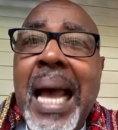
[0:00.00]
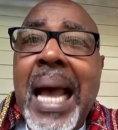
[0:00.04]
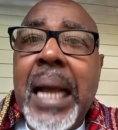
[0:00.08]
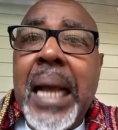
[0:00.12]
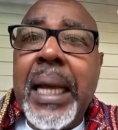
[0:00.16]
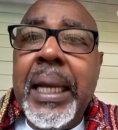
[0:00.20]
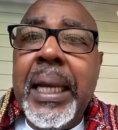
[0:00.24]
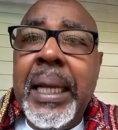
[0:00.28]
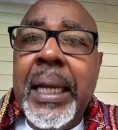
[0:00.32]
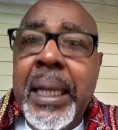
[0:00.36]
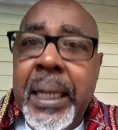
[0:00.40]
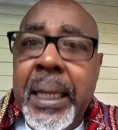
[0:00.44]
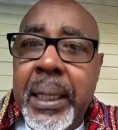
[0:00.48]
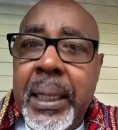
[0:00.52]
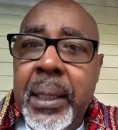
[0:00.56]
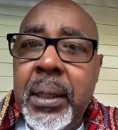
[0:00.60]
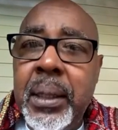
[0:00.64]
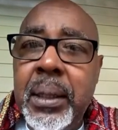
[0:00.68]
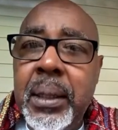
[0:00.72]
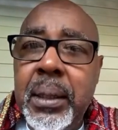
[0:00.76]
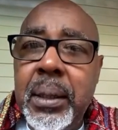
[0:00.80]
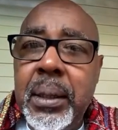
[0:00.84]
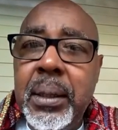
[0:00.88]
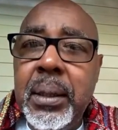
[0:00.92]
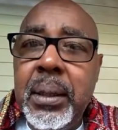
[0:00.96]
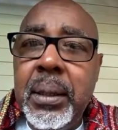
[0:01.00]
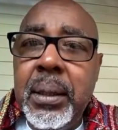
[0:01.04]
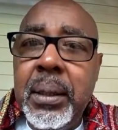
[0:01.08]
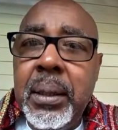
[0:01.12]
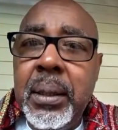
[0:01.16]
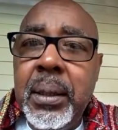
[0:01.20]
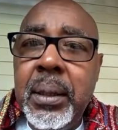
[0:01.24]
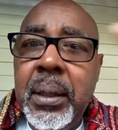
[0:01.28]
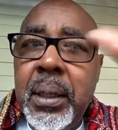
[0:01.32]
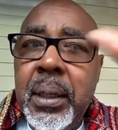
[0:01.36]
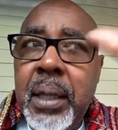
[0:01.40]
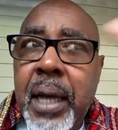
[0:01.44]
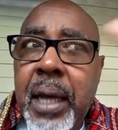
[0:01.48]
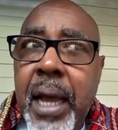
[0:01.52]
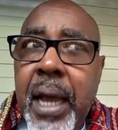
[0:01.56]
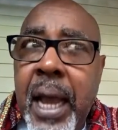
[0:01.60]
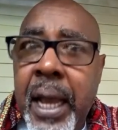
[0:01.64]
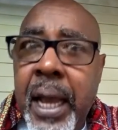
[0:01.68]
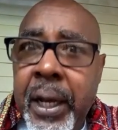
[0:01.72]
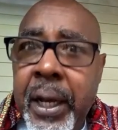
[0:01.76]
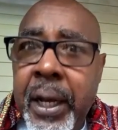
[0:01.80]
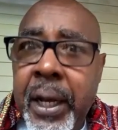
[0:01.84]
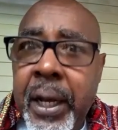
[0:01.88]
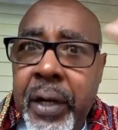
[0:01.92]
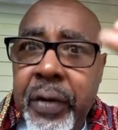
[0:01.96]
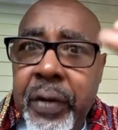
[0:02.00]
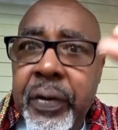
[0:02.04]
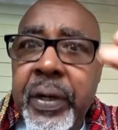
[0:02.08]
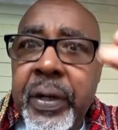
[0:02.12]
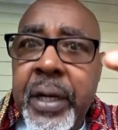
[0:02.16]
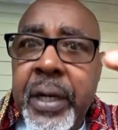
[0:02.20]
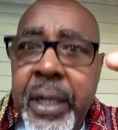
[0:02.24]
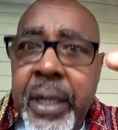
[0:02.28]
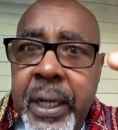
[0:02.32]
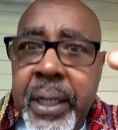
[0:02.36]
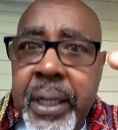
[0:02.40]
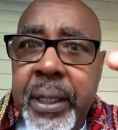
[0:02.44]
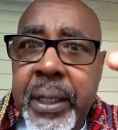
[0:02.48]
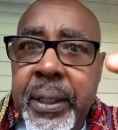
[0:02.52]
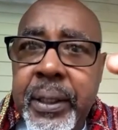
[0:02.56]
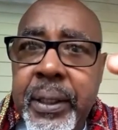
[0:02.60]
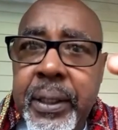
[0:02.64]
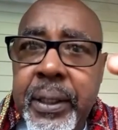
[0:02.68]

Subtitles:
it in, anchor it in,